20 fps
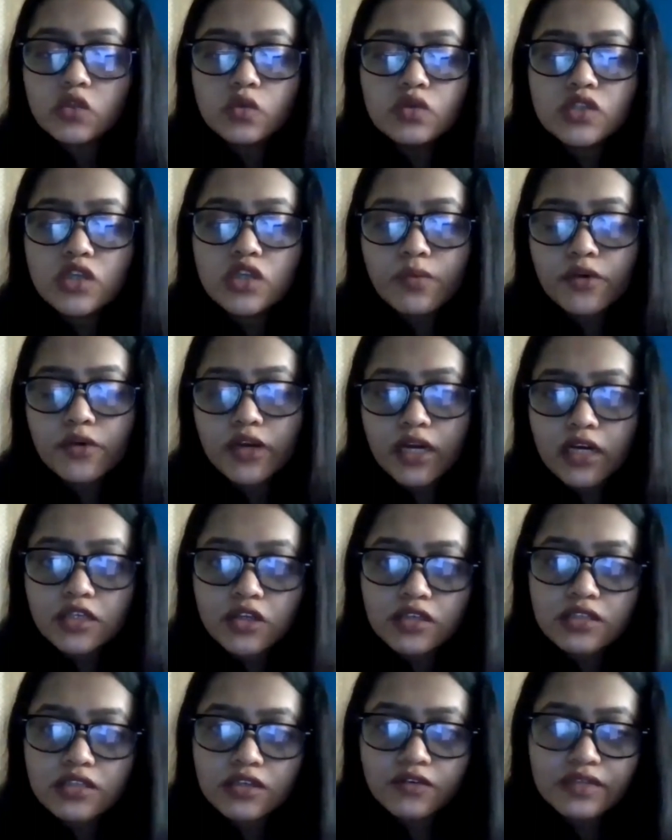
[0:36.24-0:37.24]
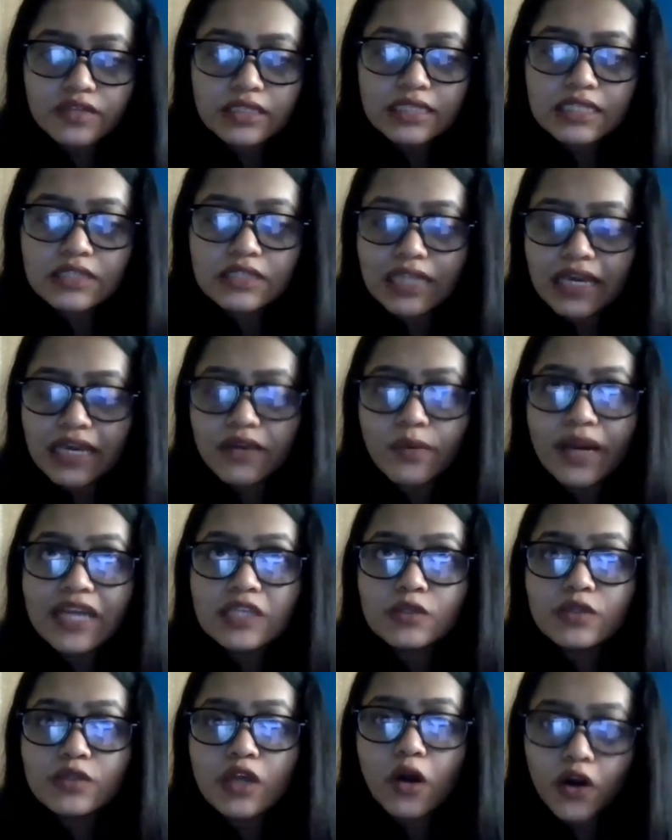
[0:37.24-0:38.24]
choose your product or services? Like why
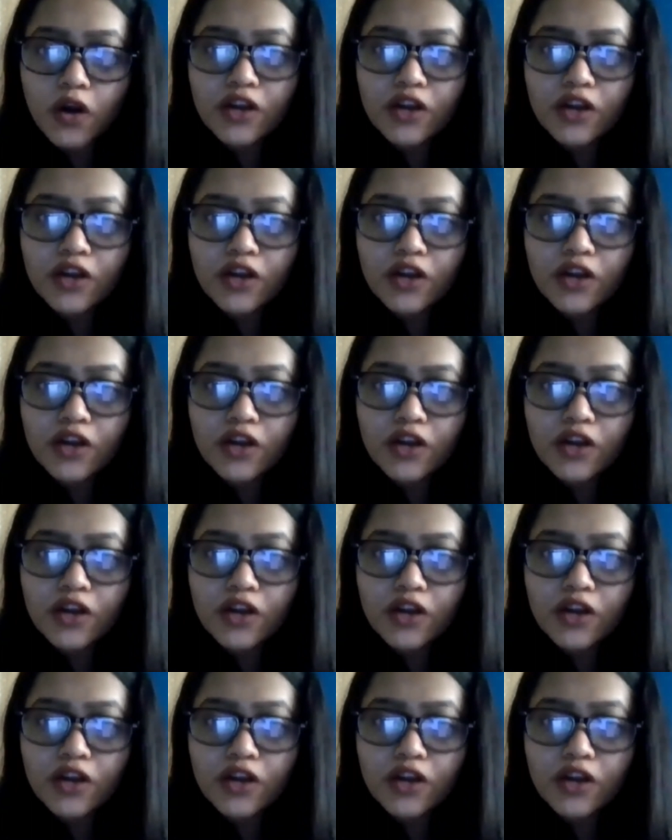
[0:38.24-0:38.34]
do they